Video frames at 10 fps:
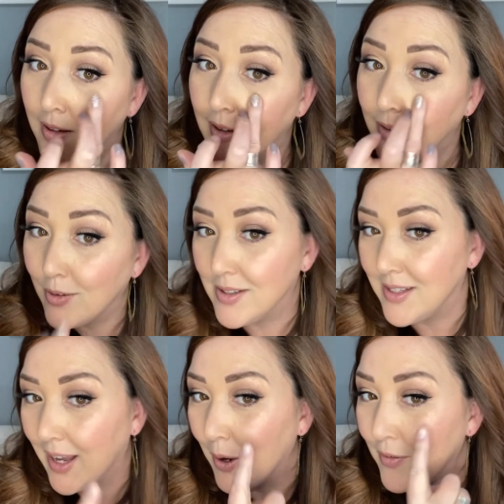You can see
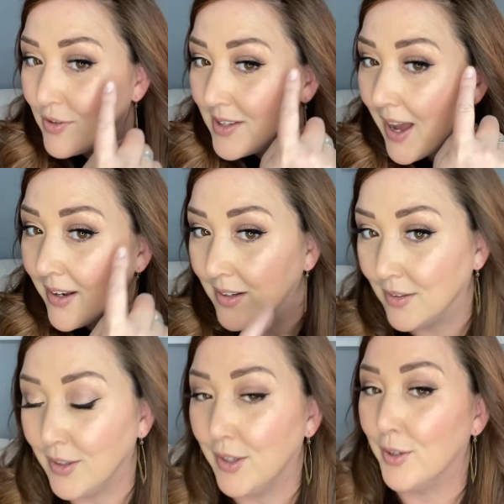how I've just added a
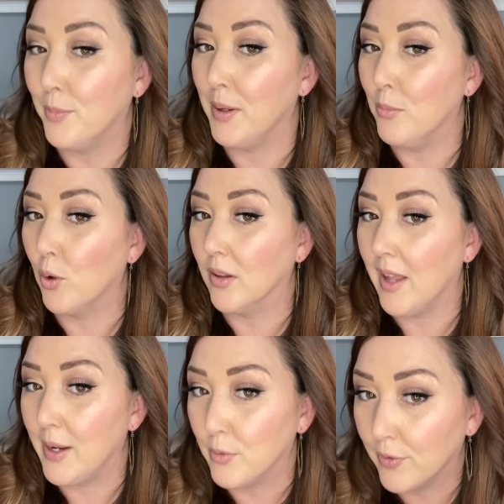little bit more
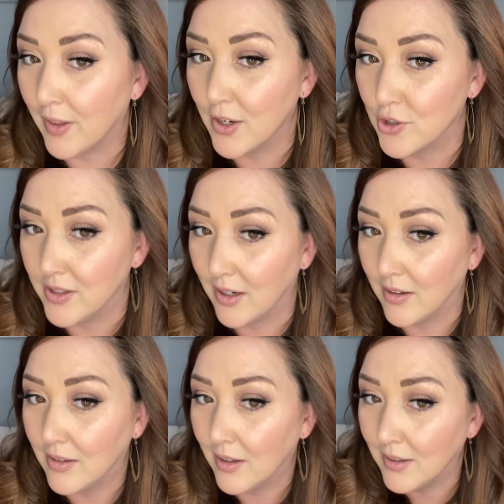light reflection
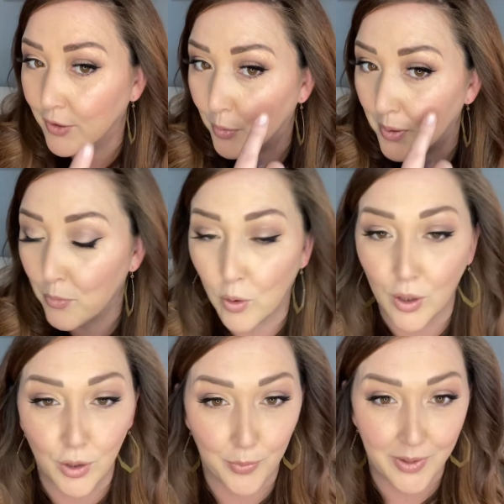there, a little bit more
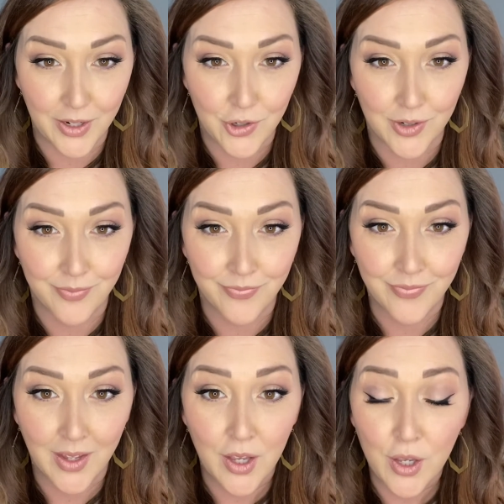illumination.
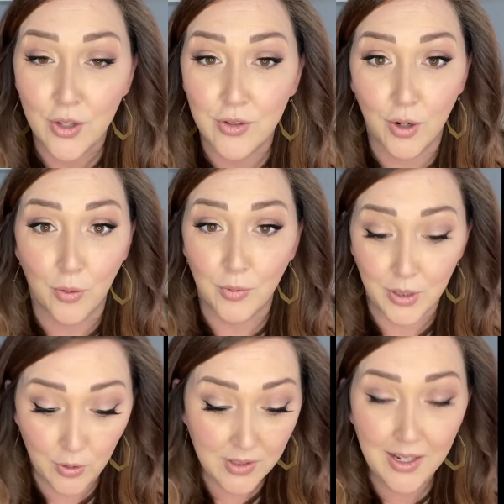So
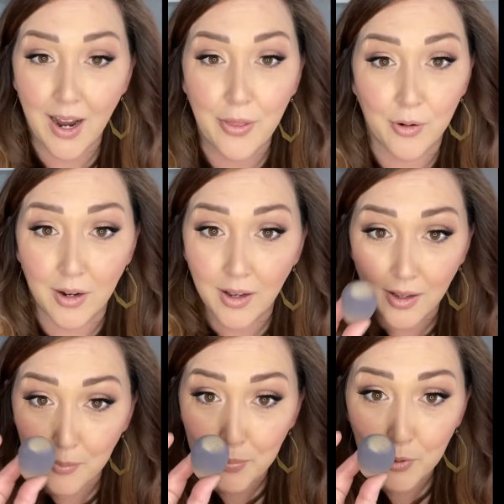using either
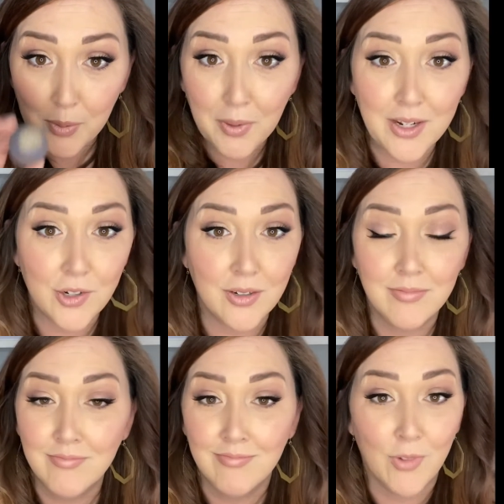a beauty blender
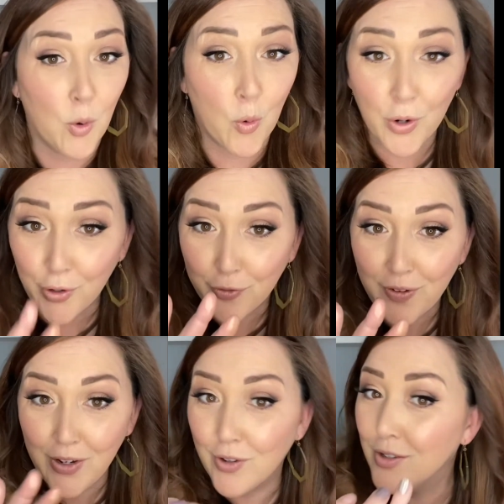or your
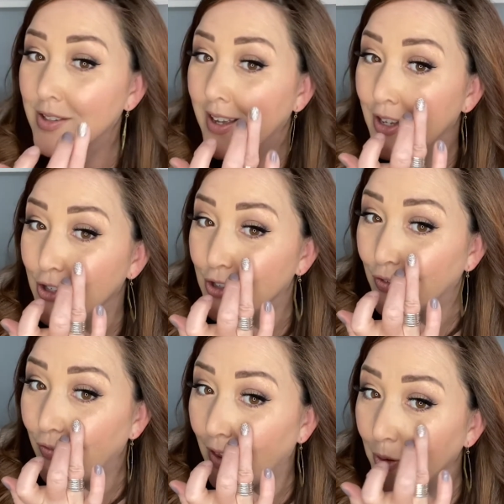fingers,
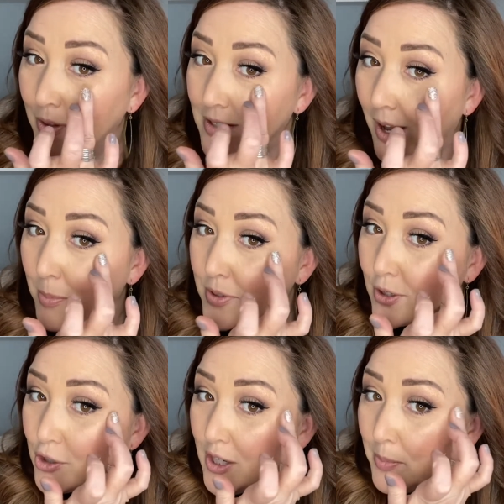just follow the tops of your
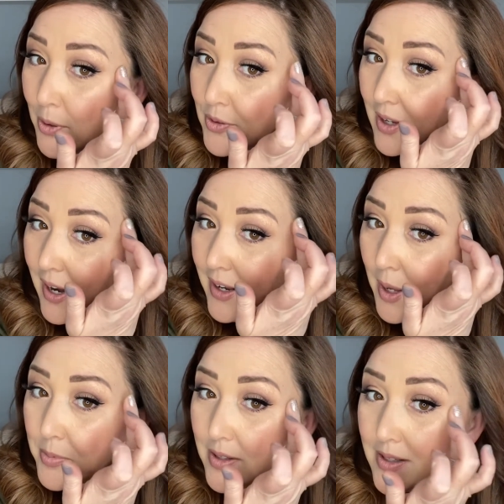cheekbones kind of
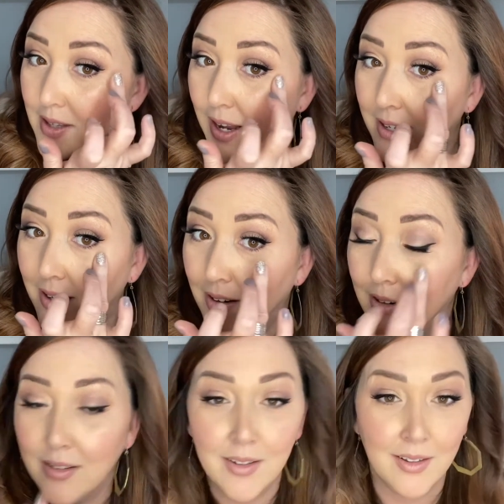up to the side
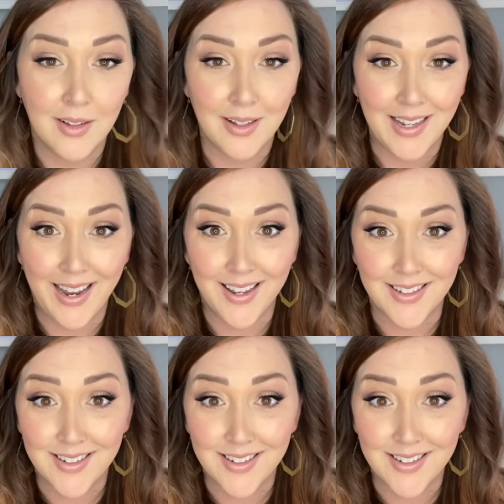here, and